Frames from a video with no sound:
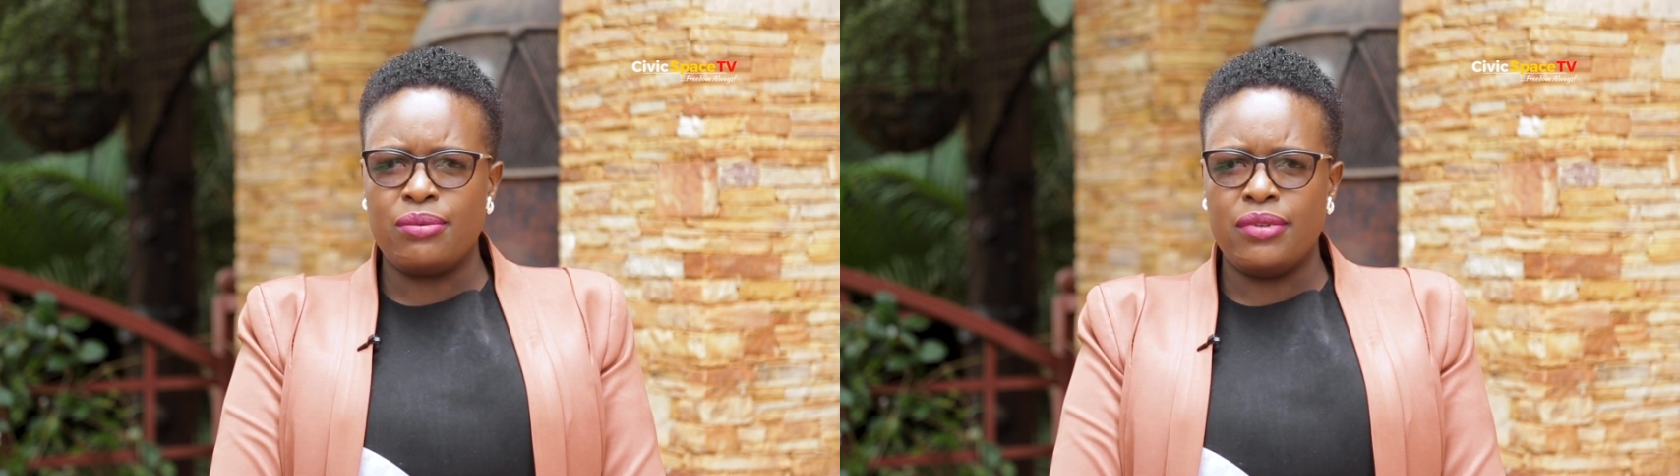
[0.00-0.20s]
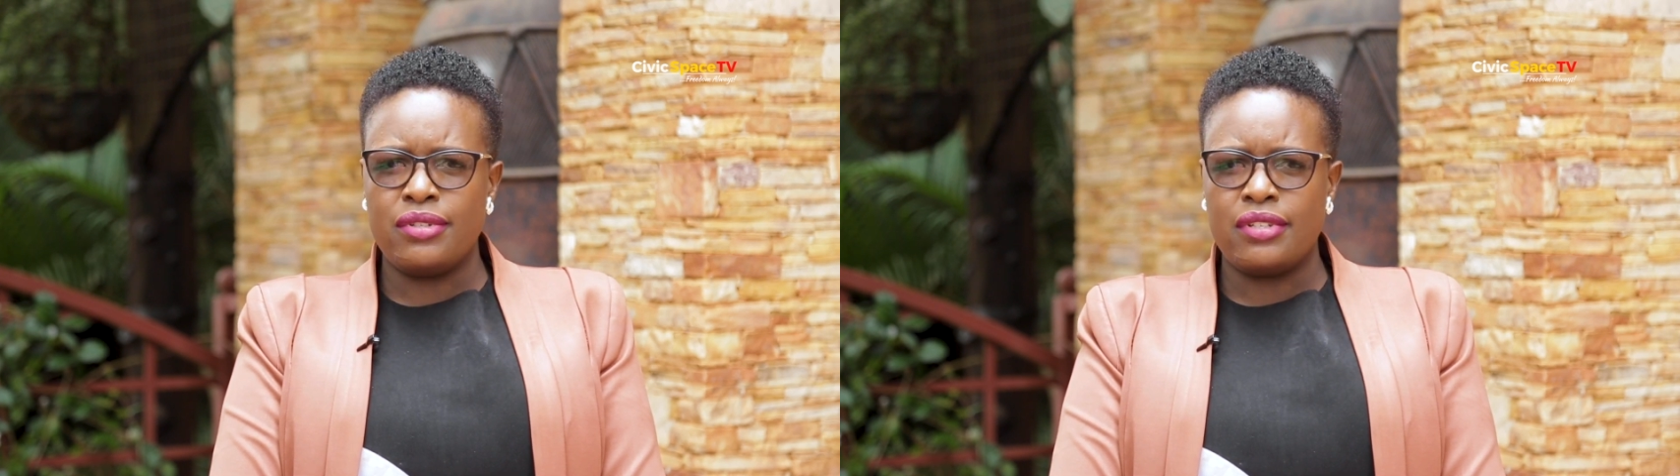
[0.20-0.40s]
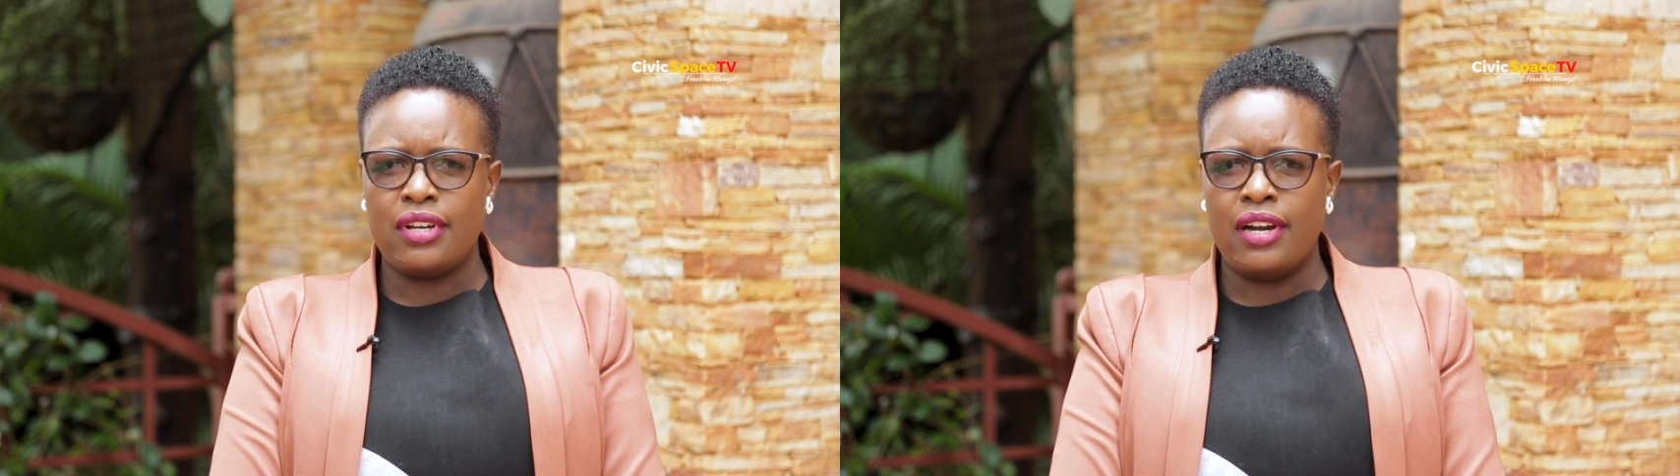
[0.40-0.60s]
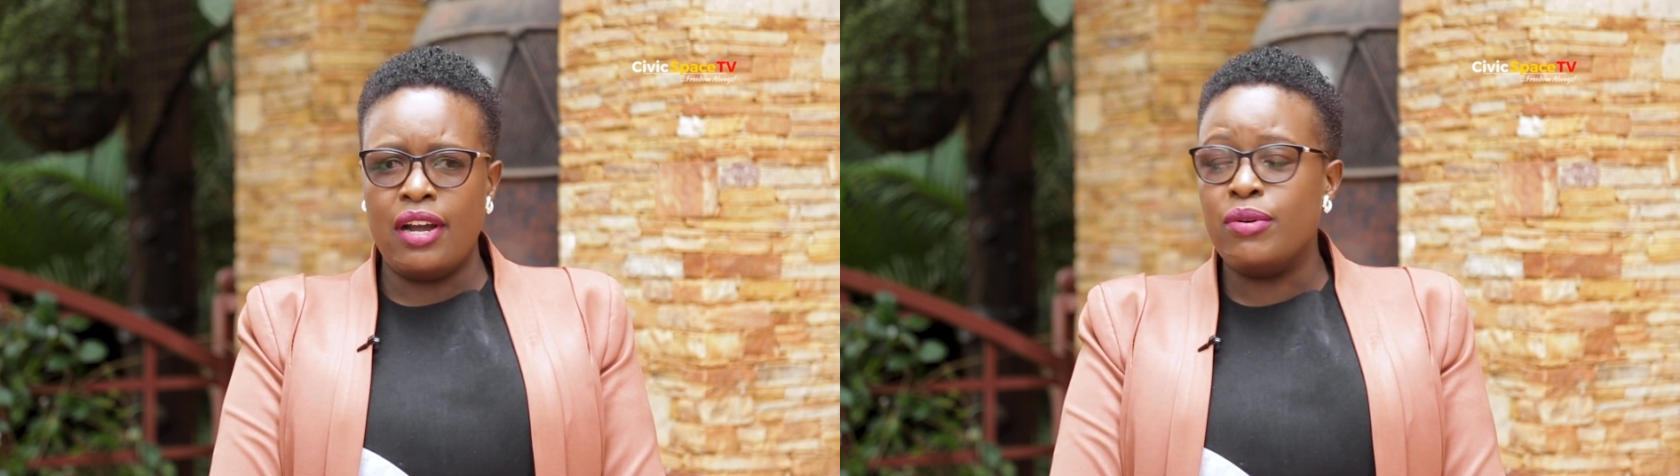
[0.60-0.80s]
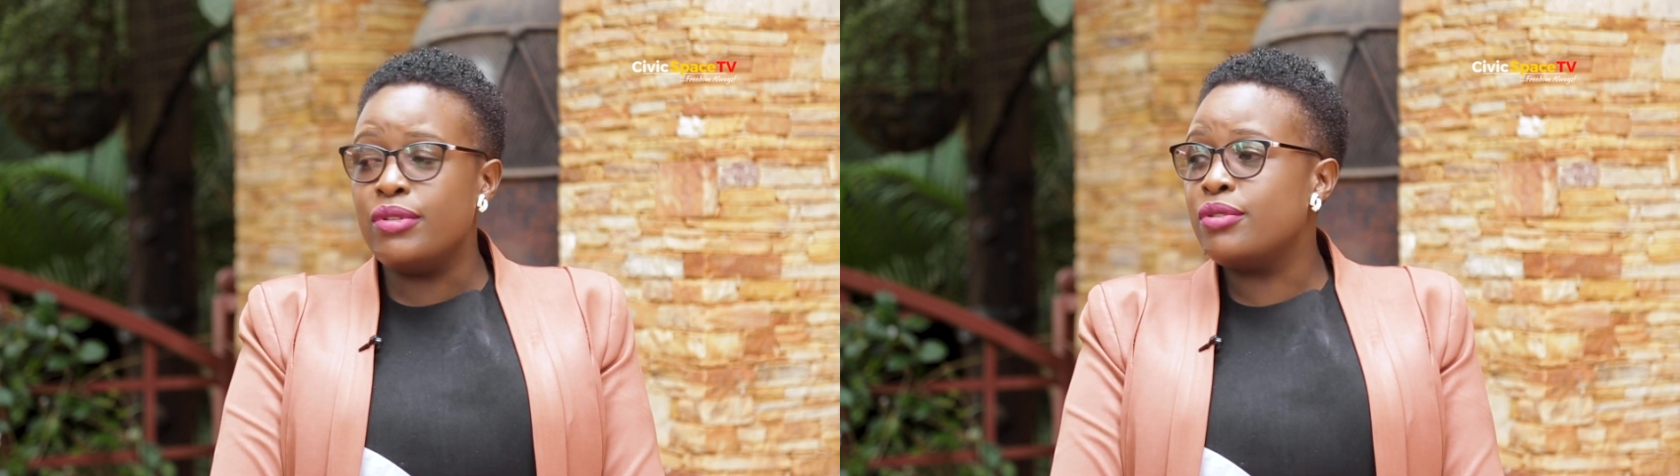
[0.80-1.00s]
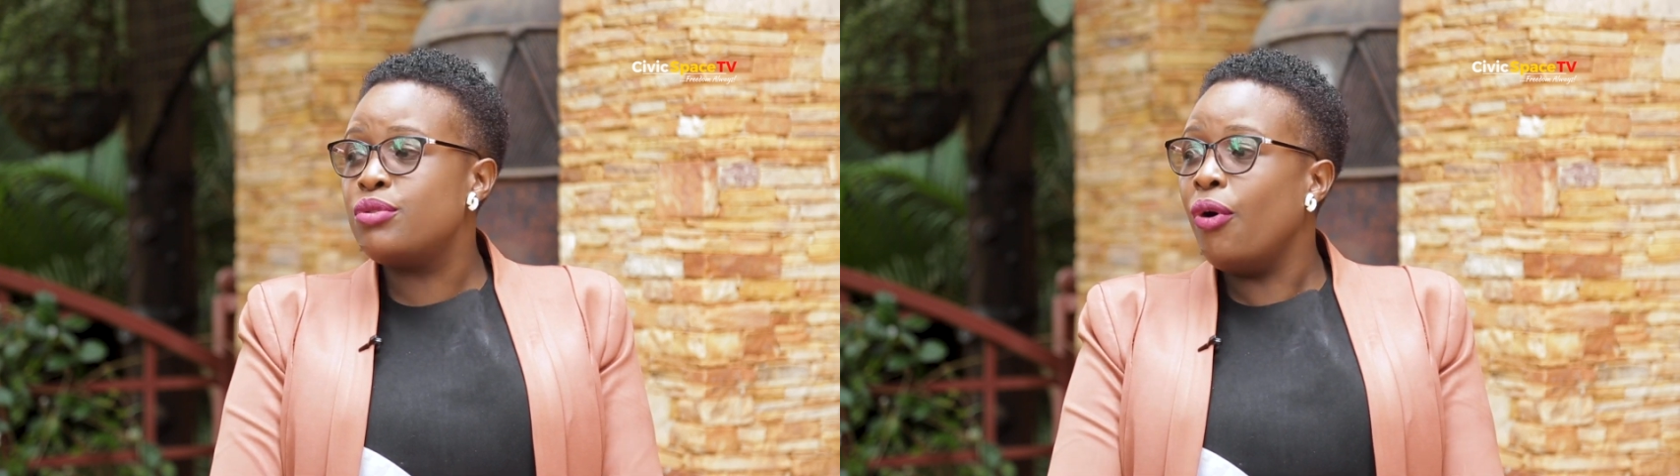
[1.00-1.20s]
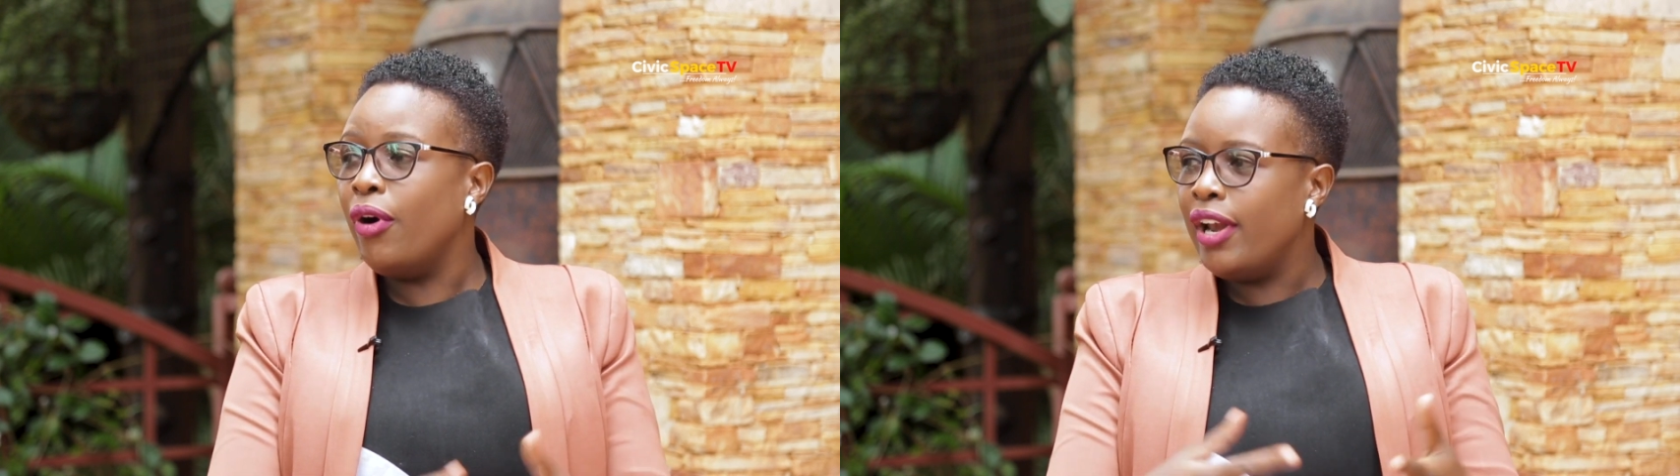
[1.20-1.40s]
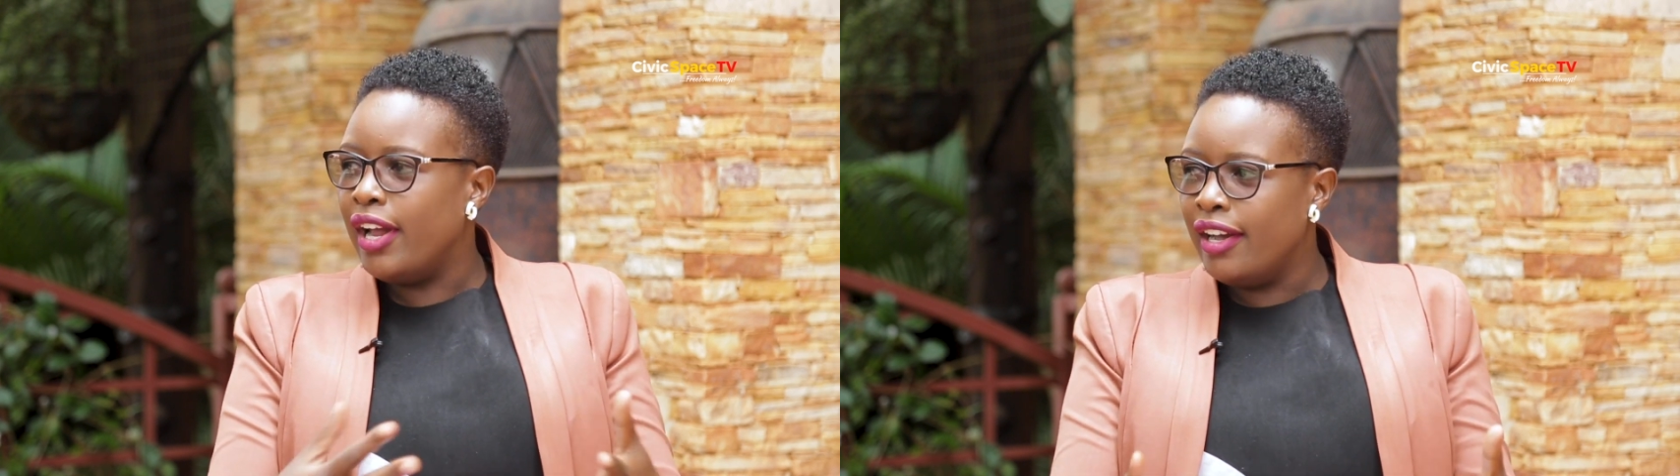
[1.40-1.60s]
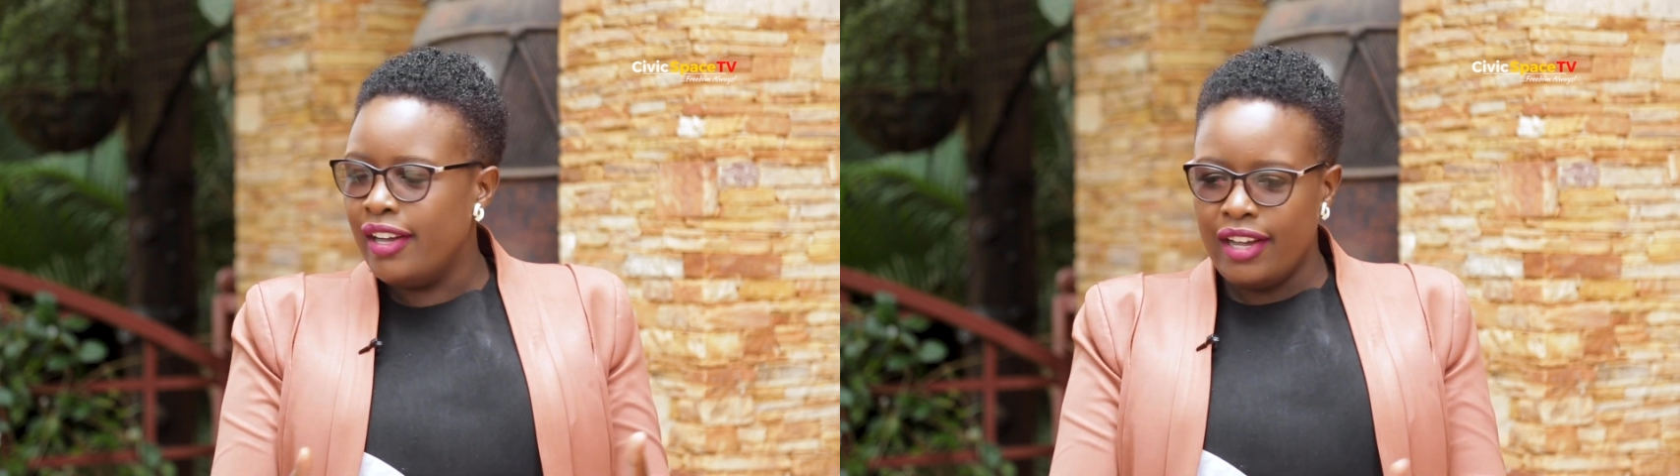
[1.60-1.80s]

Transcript: was I was taller,